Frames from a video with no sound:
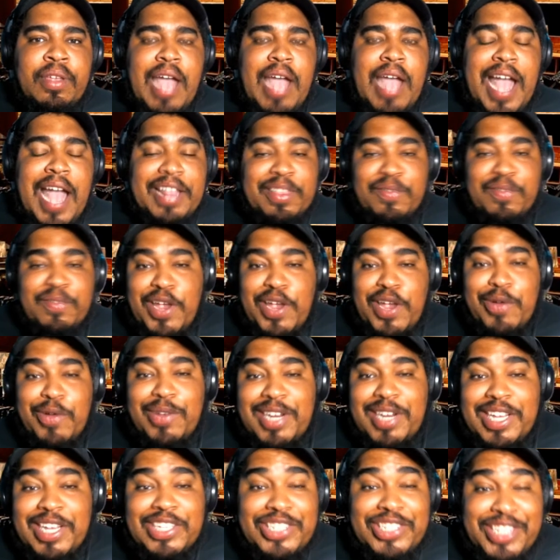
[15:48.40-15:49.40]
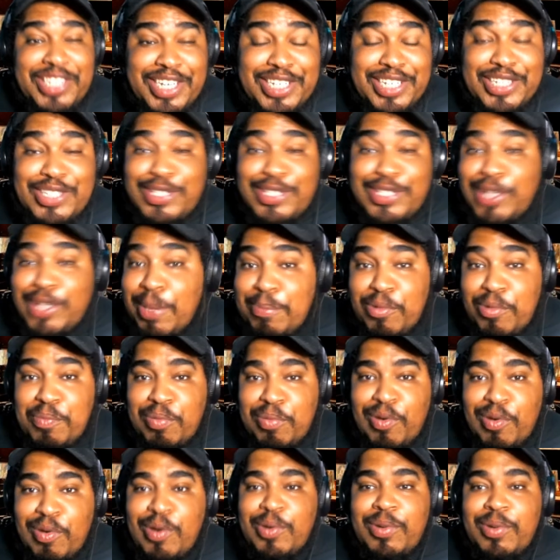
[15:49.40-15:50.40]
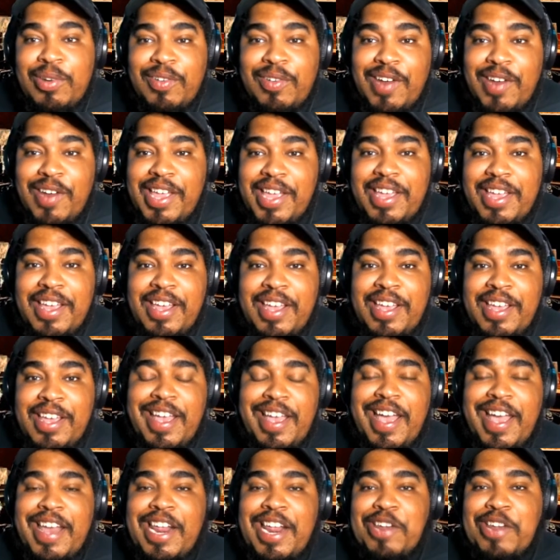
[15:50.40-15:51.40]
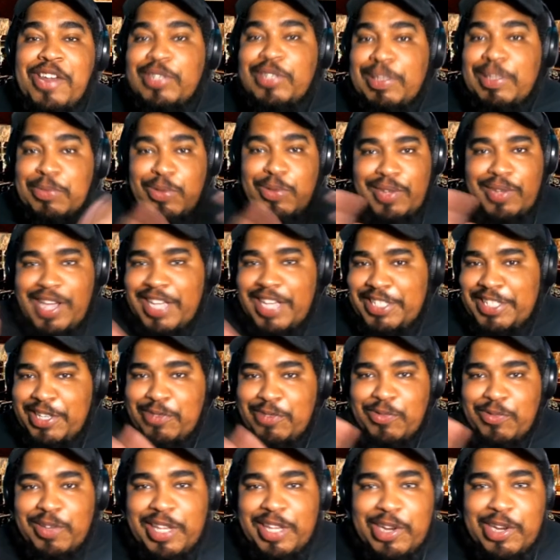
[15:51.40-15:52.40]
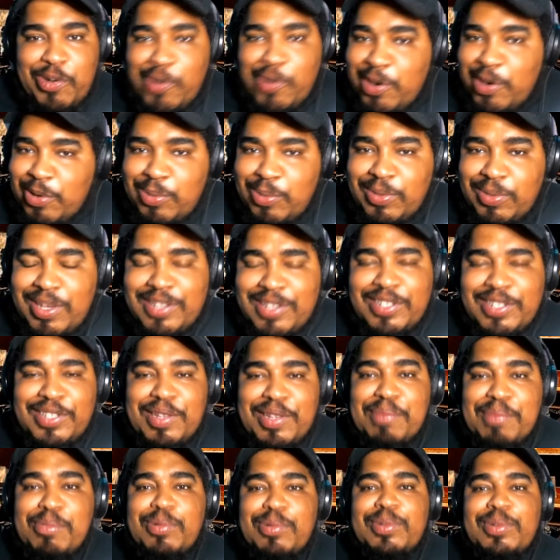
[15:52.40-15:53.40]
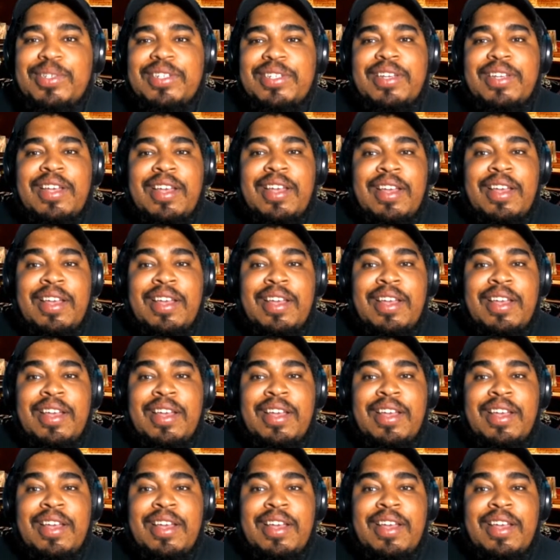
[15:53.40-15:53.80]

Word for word: At the very least, she is stumble prone, right? And I know some of you guys here really critical on stumbles.